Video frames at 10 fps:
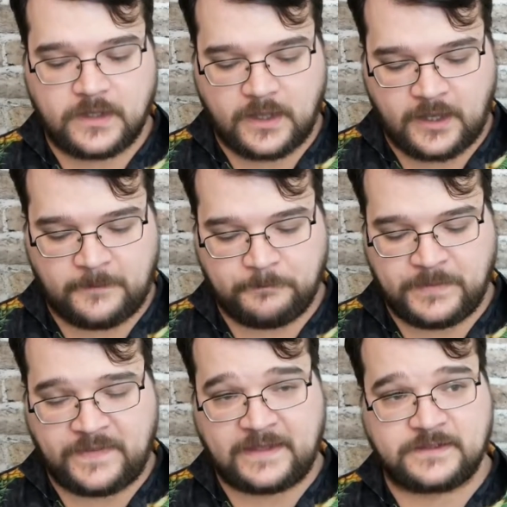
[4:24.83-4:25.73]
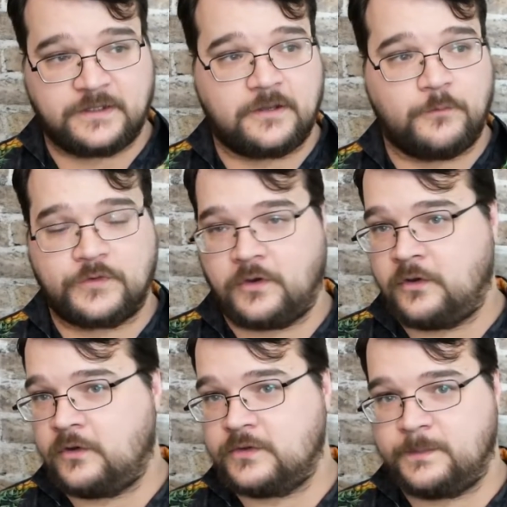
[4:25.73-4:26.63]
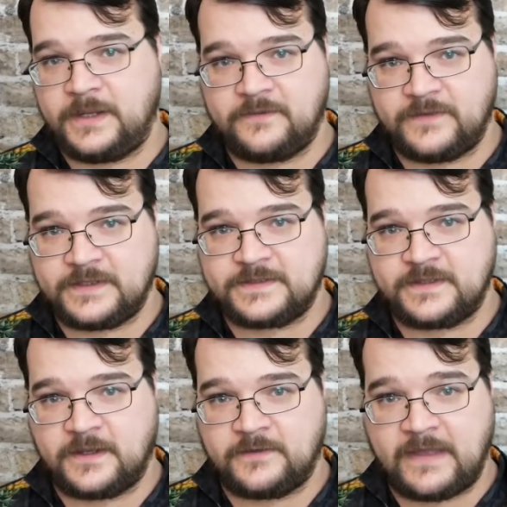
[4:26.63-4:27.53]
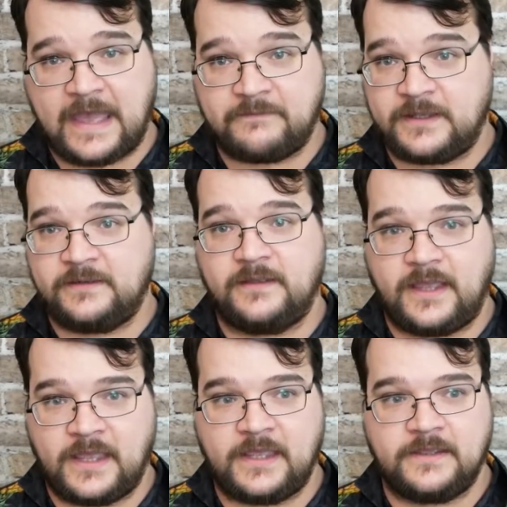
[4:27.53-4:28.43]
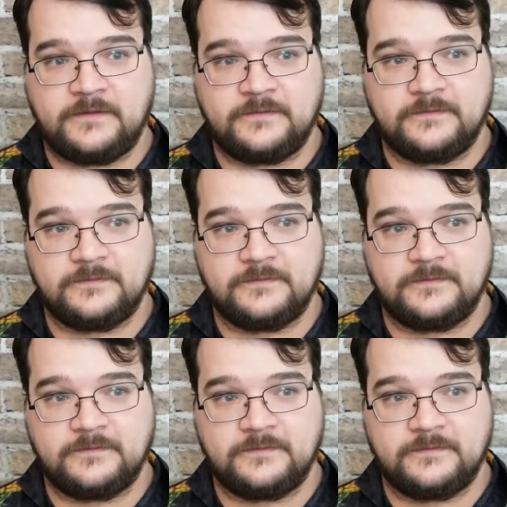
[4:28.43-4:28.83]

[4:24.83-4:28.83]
but that's going to come with all the benefits of having a